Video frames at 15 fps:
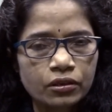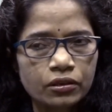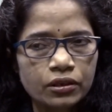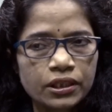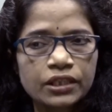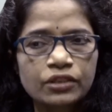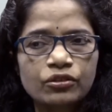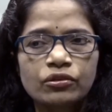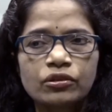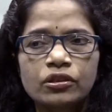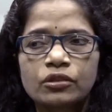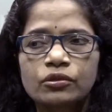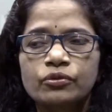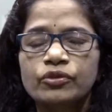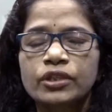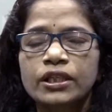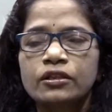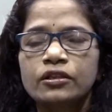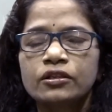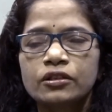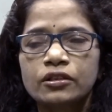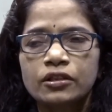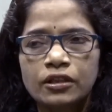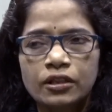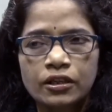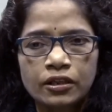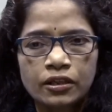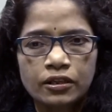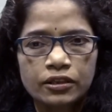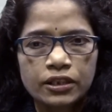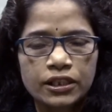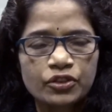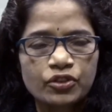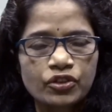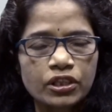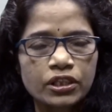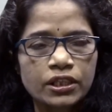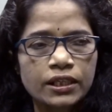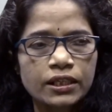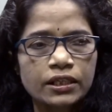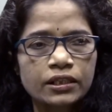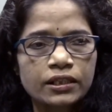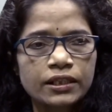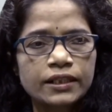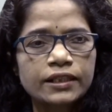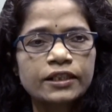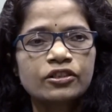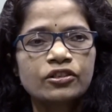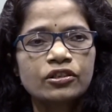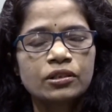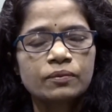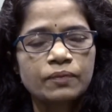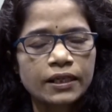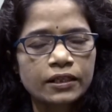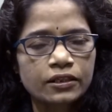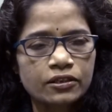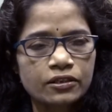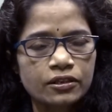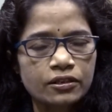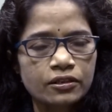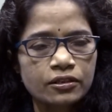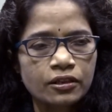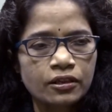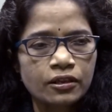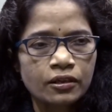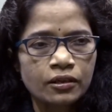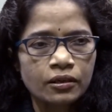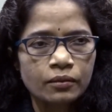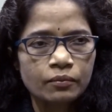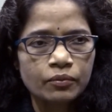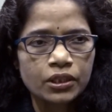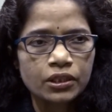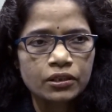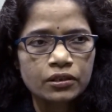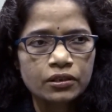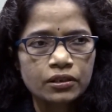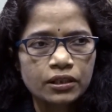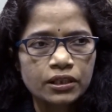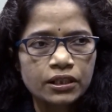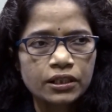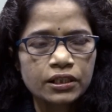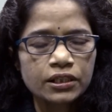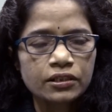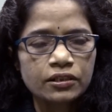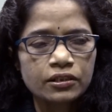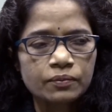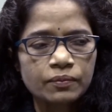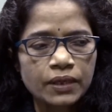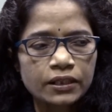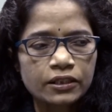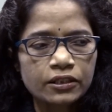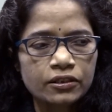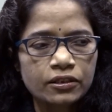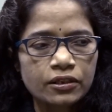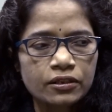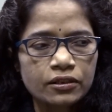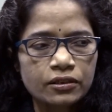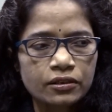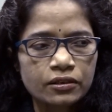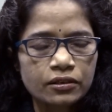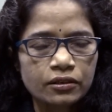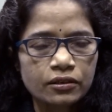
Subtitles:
ignore, or we cannot destroy their indigenous practices, because indigenous practices